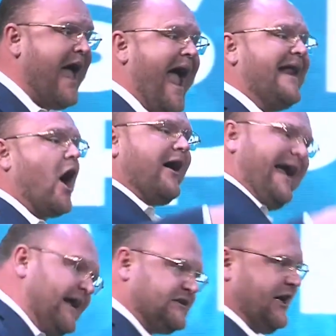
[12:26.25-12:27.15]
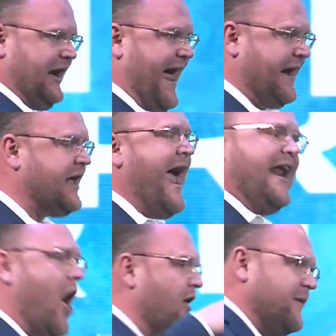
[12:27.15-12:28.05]
and our intellect and
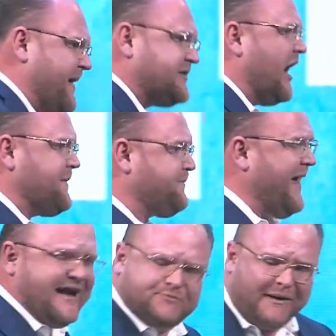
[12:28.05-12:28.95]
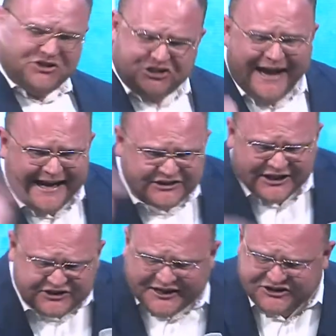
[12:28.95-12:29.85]
all of these other things, but
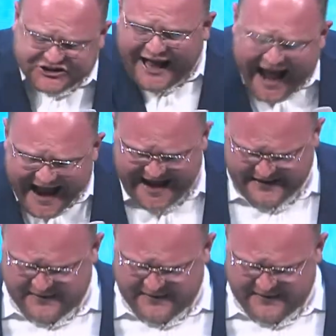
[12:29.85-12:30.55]
Jesus is saying